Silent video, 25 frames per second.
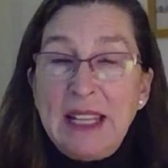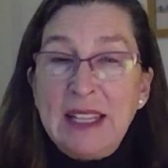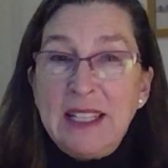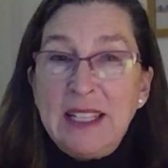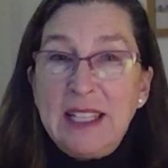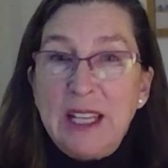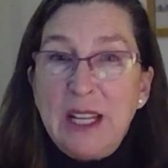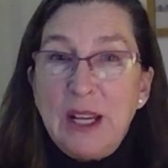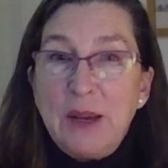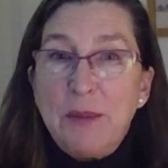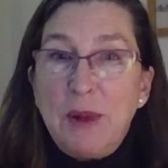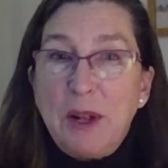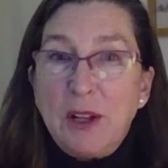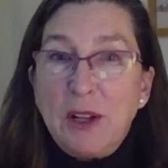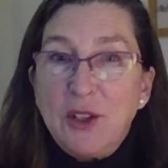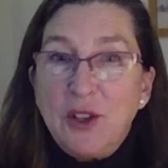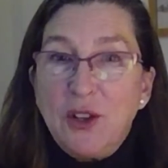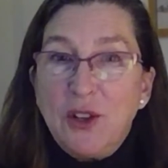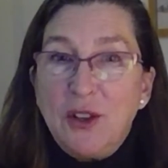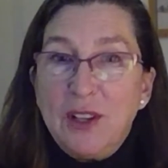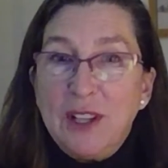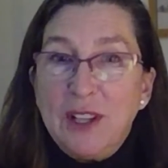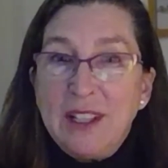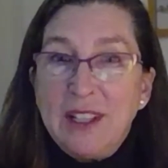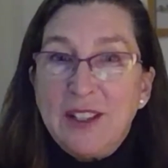Tim, I'll
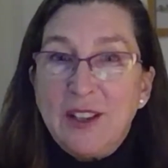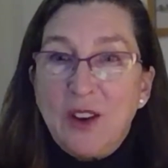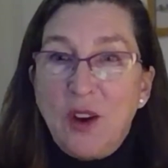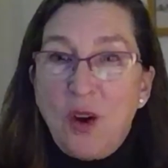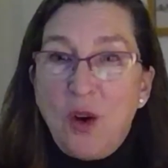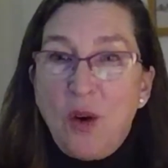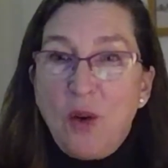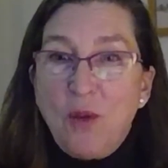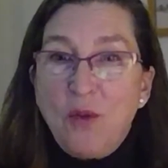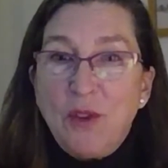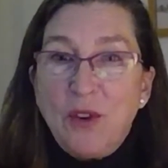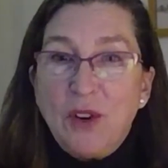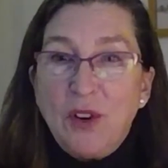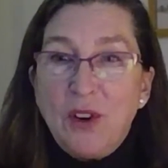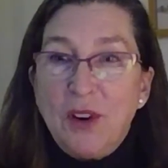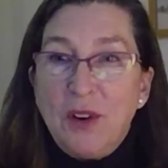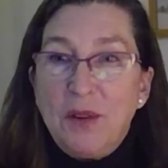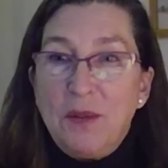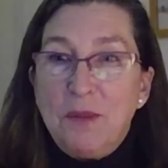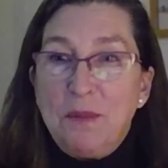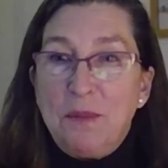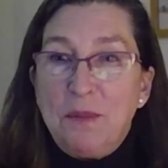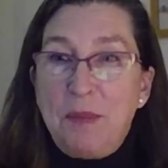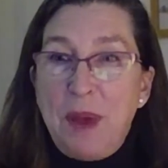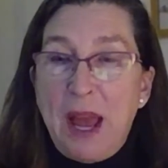turn it
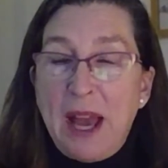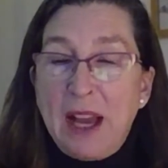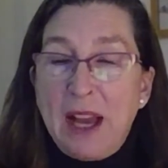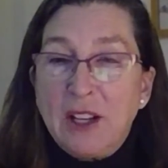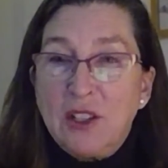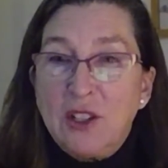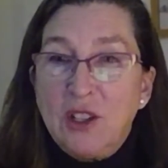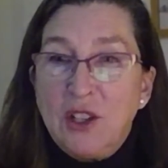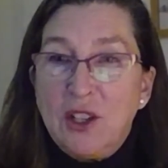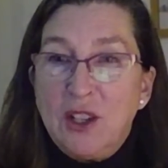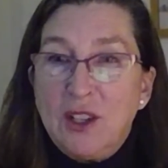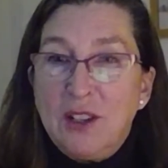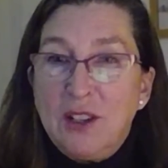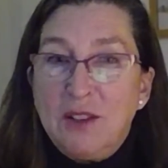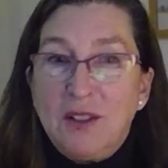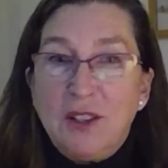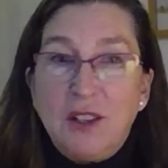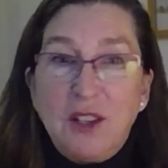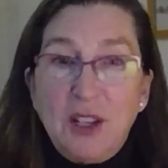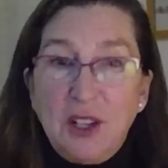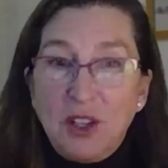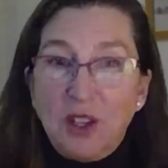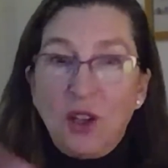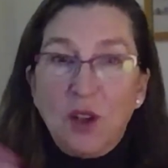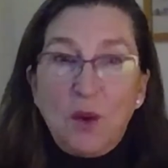over back
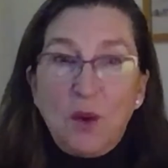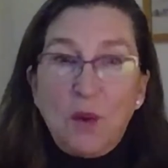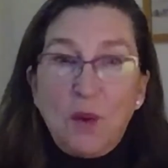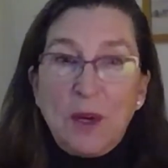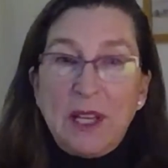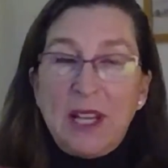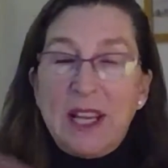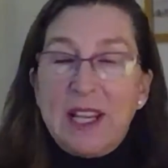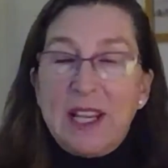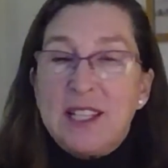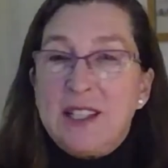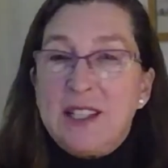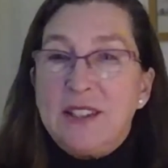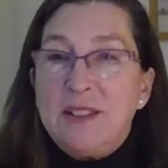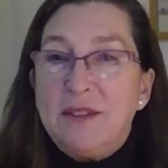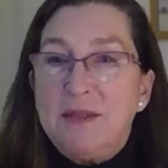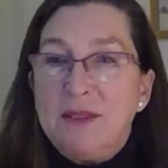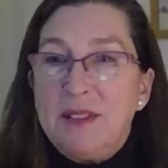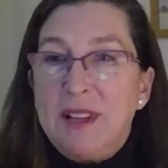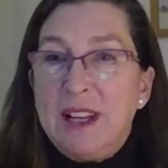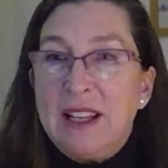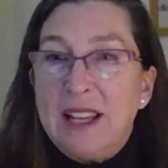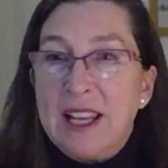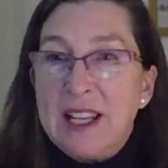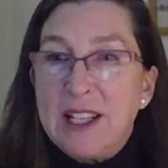to you unless
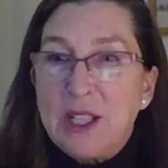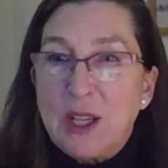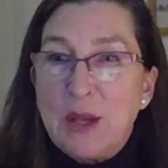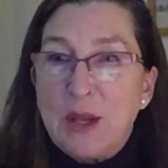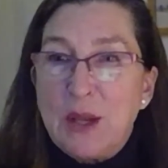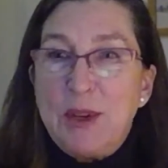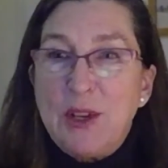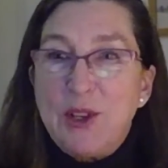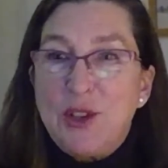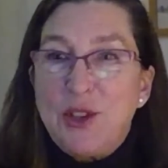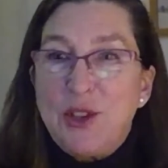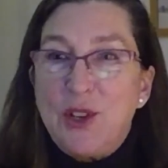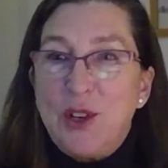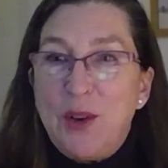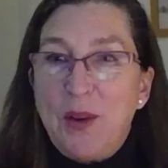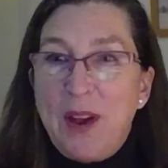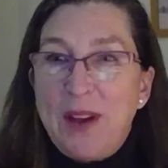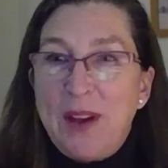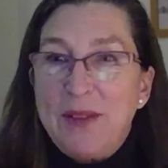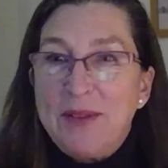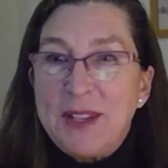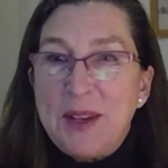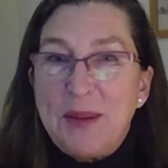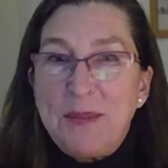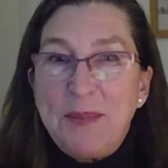Commissioner, you
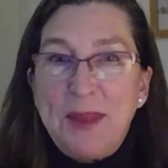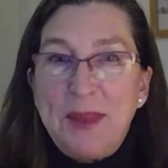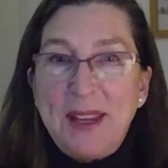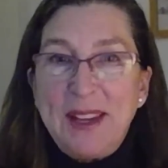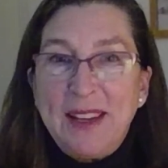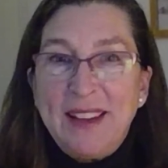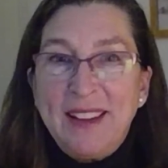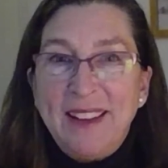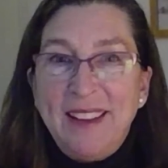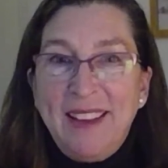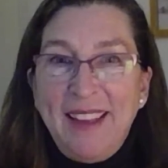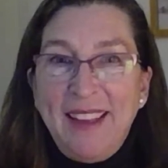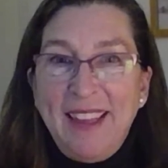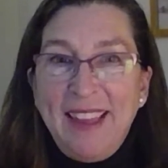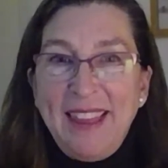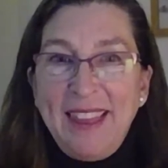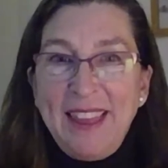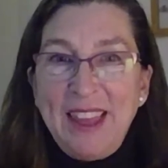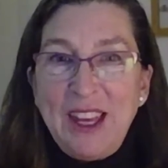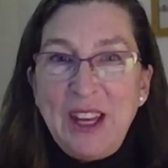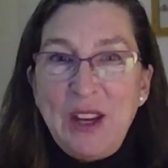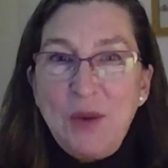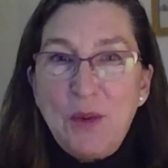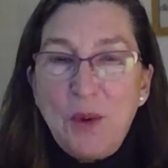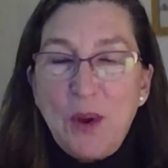have something
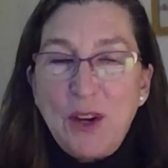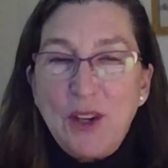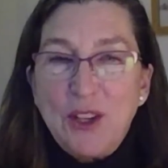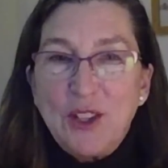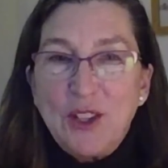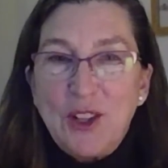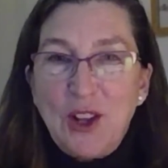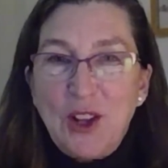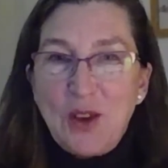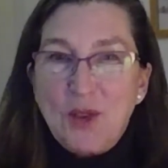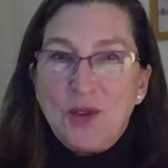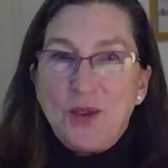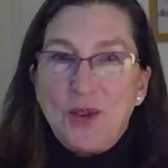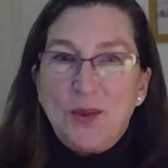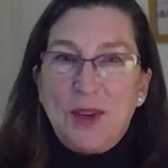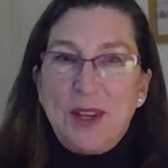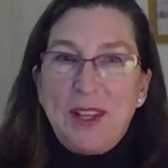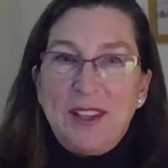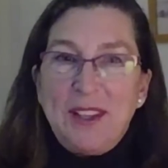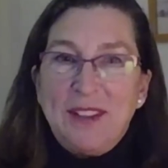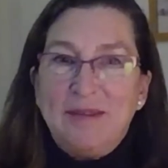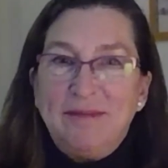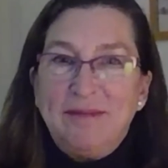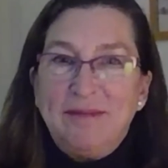that you wanted to close with.